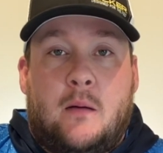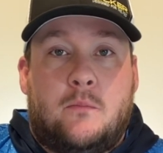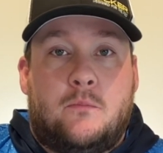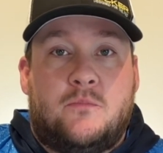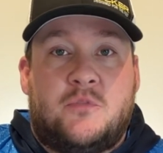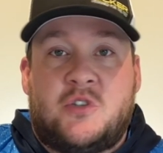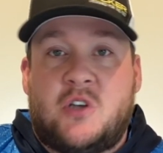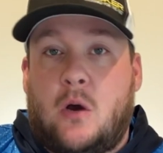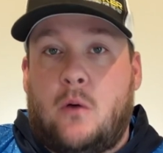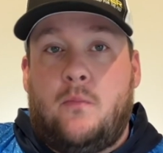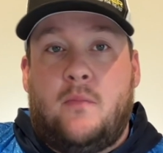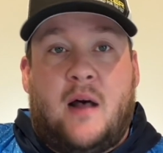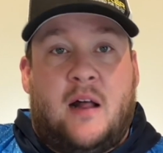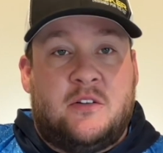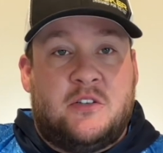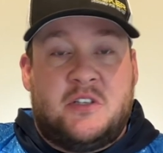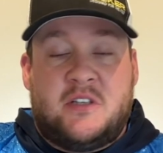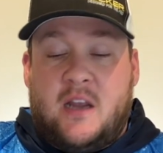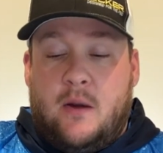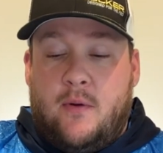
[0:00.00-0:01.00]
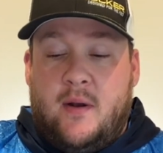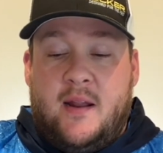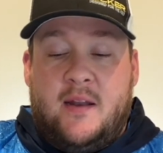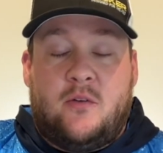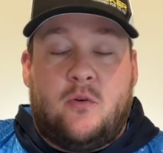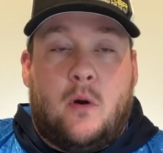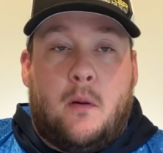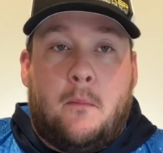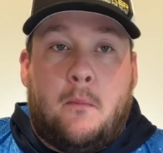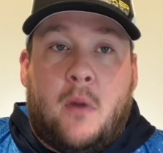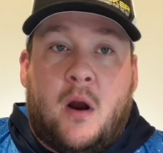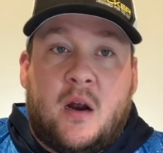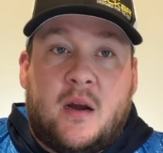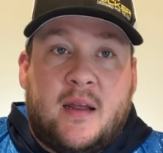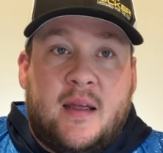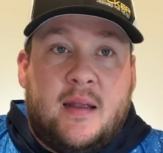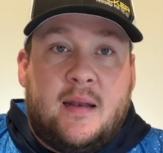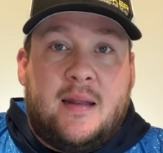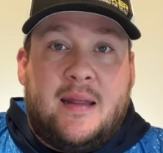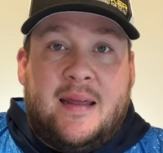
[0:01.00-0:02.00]
So I'll just get right into it.
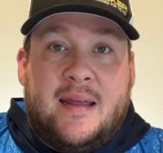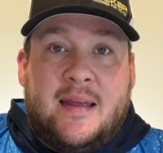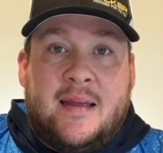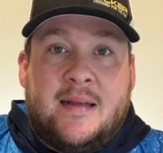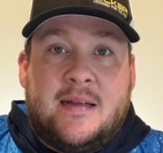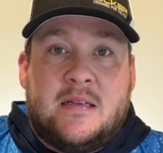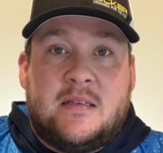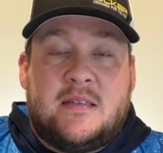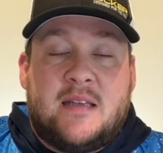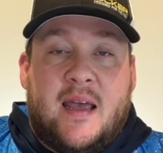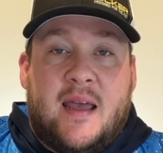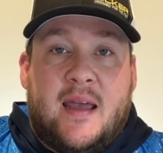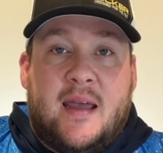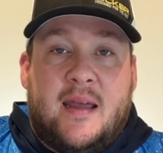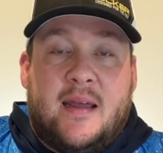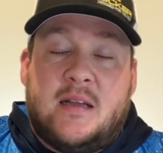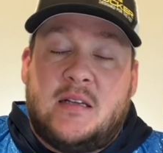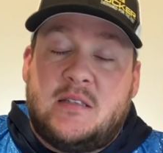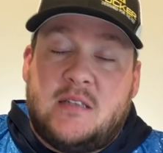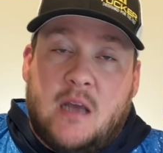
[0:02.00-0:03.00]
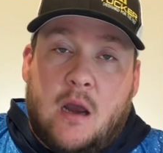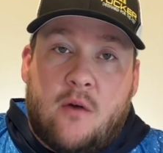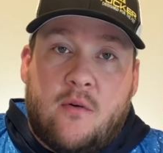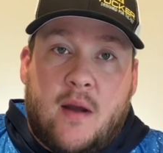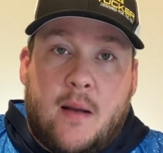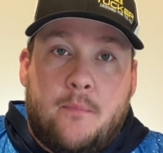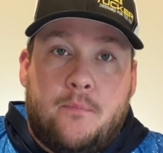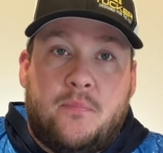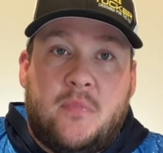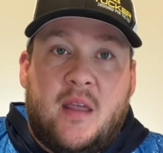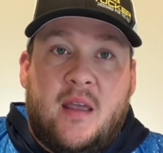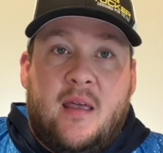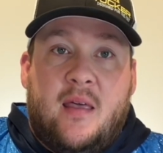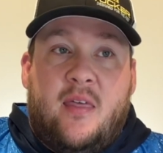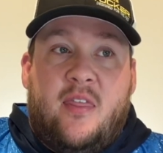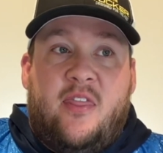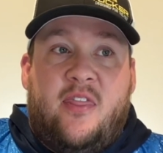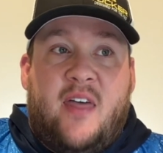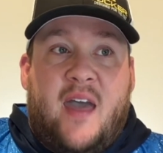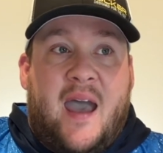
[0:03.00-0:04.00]
Market is a CRM
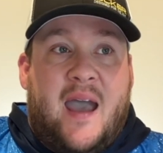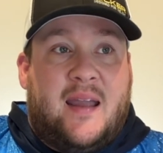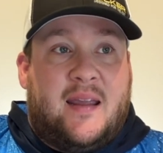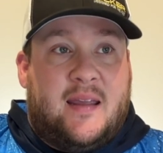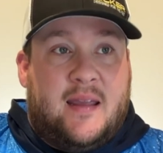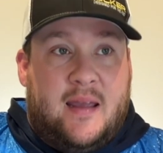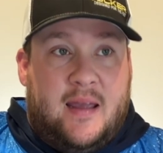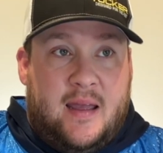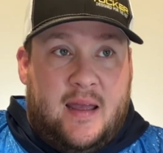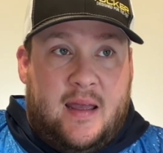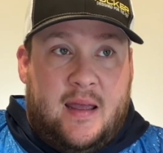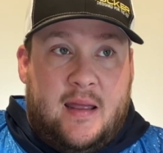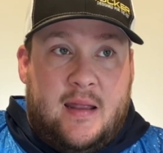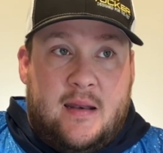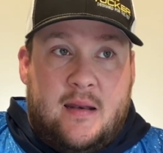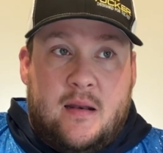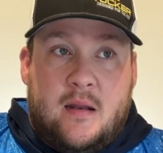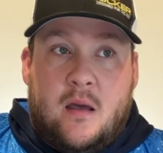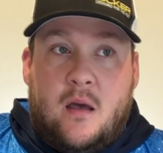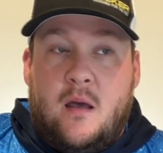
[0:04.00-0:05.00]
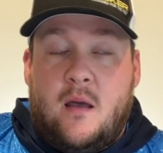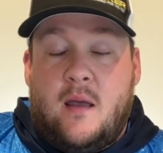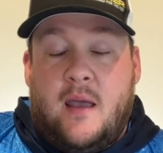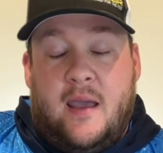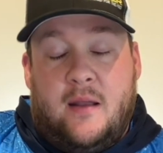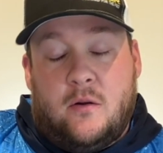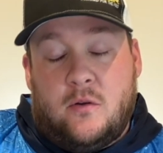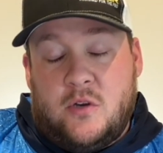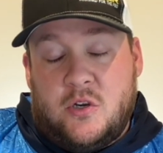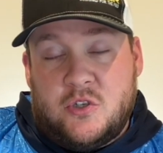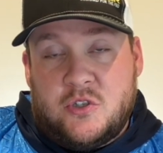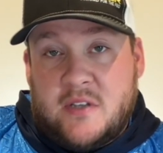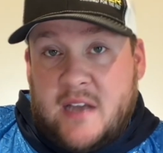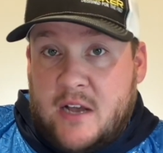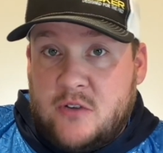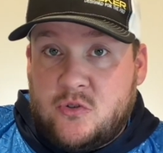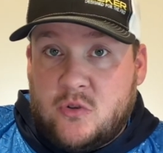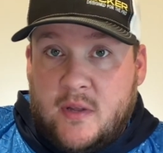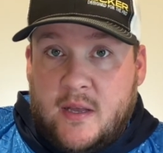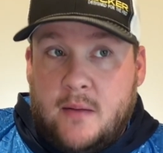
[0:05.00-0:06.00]
that can handle your
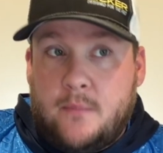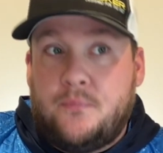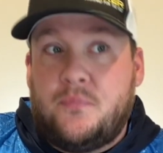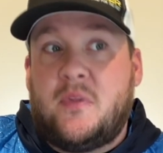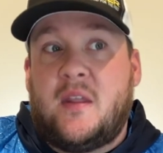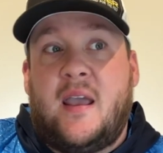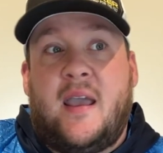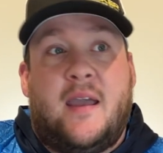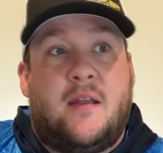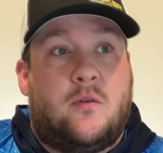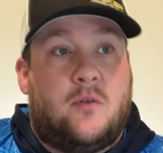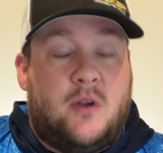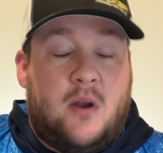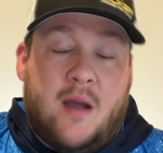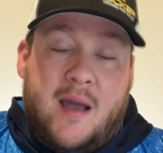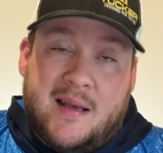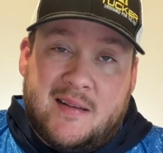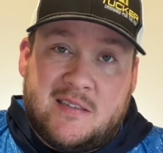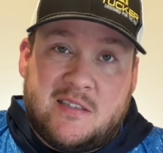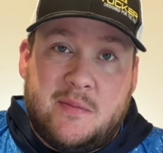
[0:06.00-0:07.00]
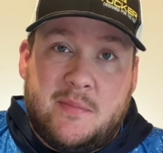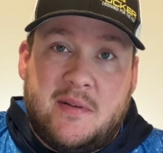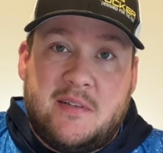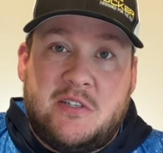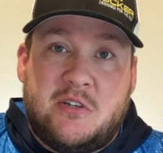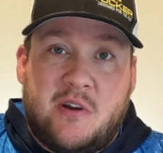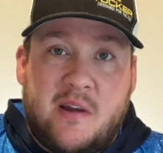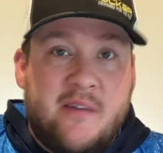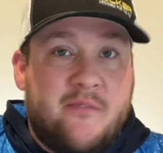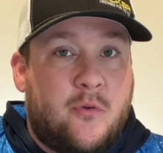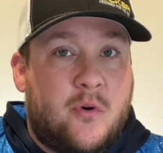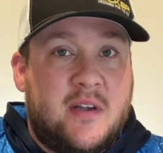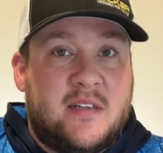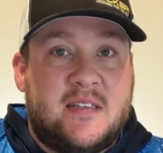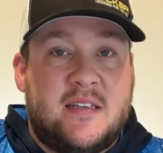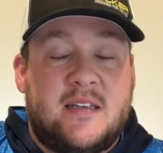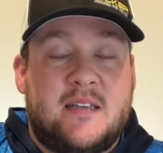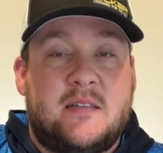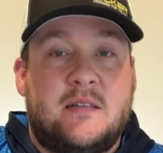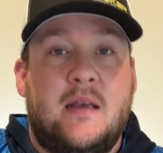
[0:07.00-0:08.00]
scheduling, handle your estimates, your
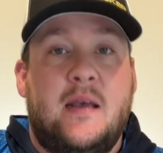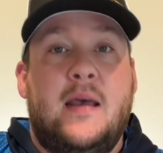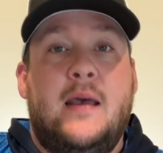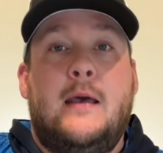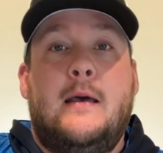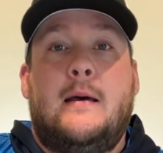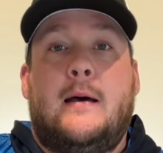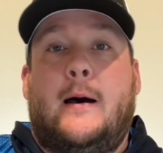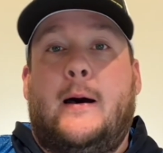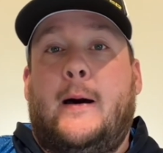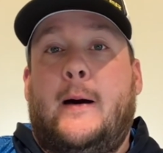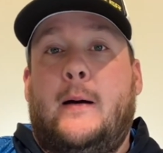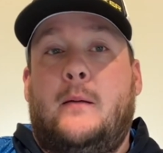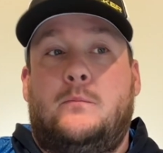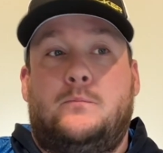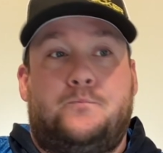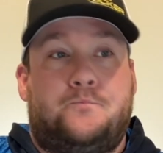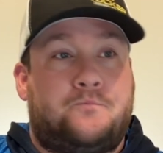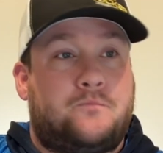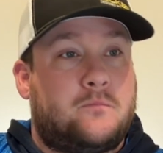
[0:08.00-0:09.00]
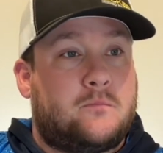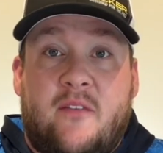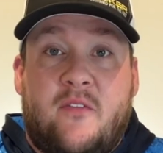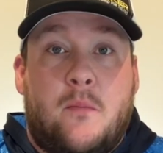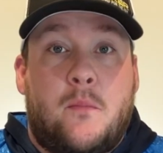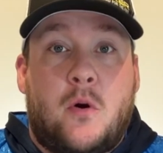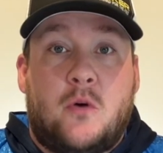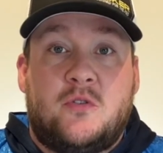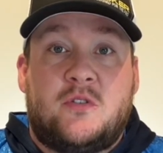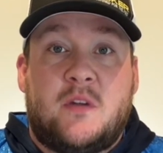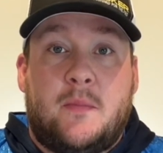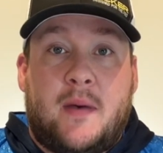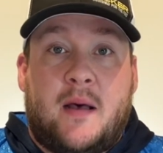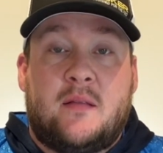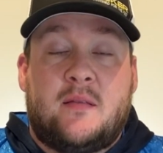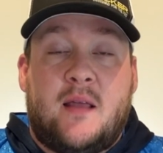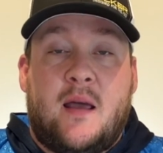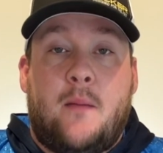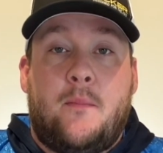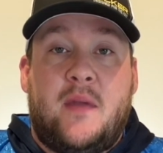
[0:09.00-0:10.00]
invoices. Of most
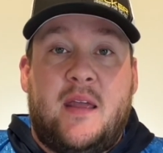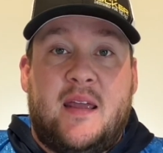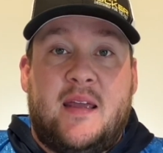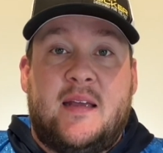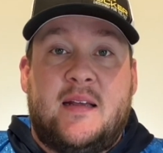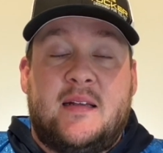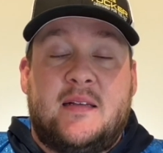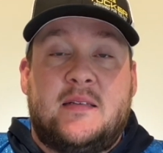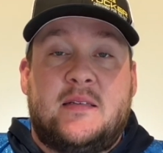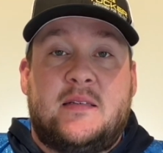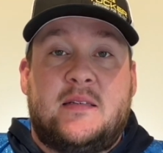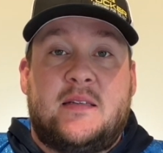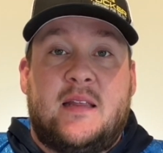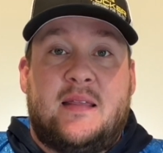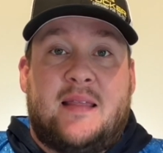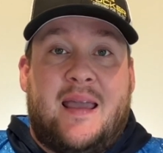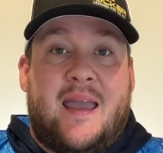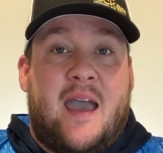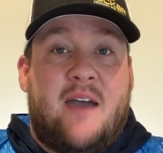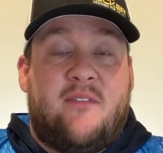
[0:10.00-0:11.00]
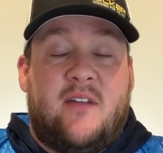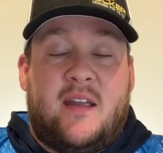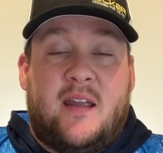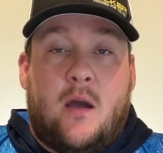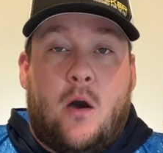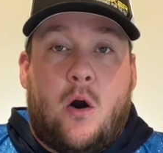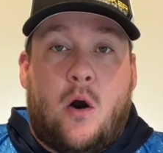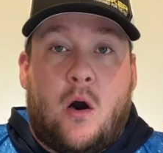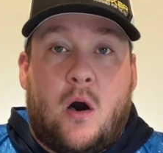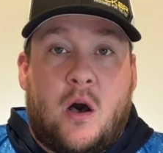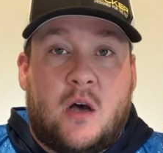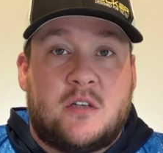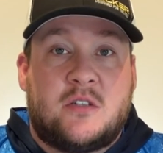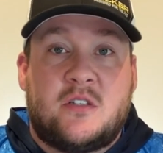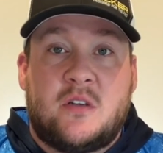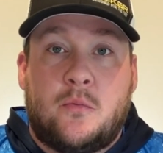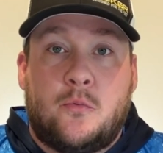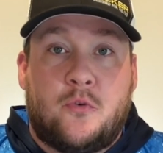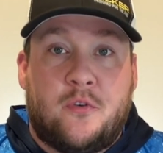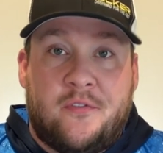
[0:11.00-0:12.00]
about them is they have a
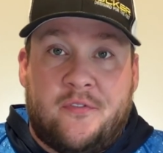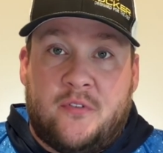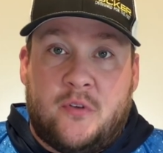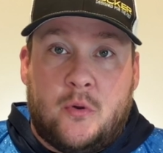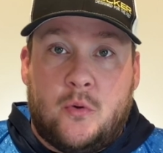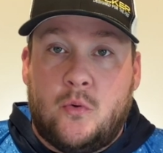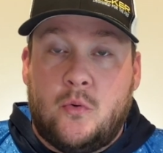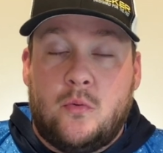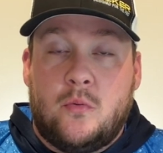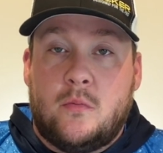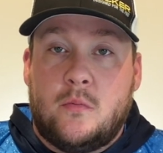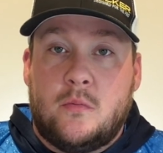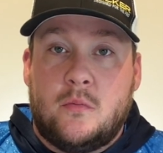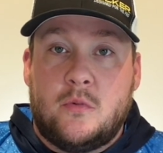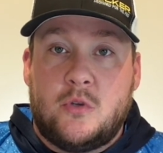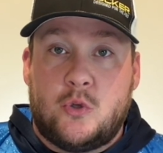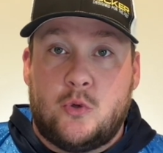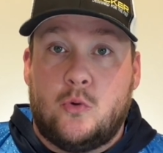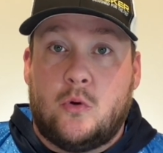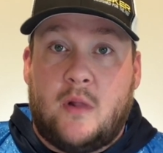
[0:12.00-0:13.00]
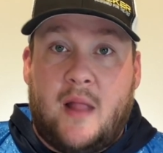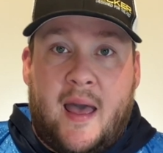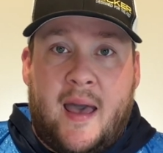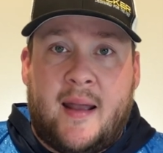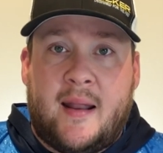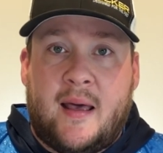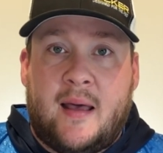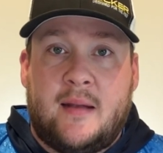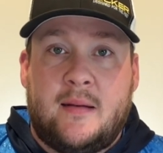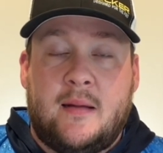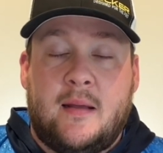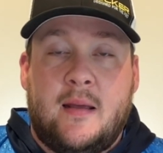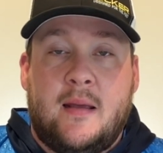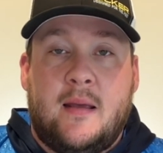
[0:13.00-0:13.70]
awesome review tool add-on